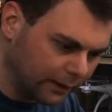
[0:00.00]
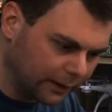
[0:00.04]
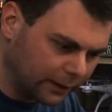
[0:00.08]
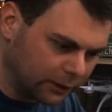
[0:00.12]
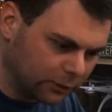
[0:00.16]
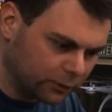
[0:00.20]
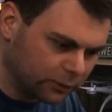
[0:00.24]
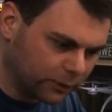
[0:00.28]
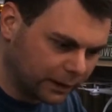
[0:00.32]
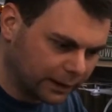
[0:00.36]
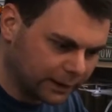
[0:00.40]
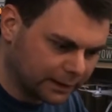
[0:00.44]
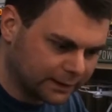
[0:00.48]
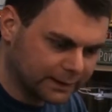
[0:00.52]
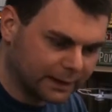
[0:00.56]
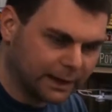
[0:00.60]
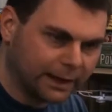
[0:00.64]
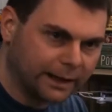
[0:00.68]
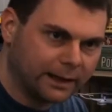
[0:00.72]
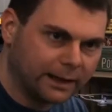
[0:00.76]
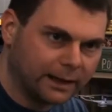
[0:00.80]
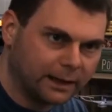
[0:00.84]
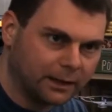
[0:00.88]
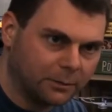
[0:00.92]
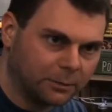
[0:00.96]
and then you try to
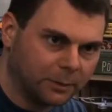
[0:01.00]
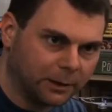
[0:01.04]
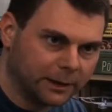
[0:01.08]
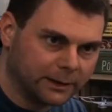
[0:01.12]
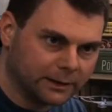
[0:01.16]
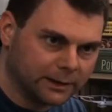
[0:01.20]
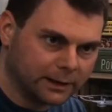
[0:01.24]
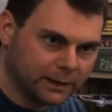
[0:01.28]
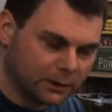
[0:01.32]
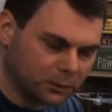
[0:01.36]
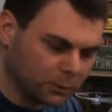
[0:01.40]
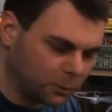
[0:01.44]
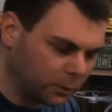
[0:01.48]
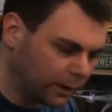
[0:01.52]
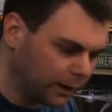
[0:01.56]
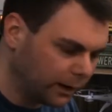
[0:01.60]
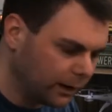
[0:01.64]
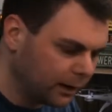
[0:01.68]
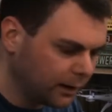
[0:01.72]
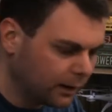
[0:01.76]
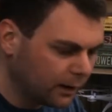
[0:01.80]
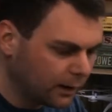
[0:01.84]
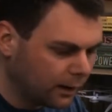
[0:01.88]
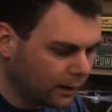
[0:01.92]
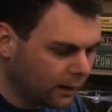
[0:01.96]
slide it into place this
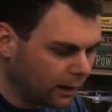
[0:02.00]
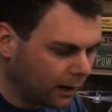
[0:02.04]
way,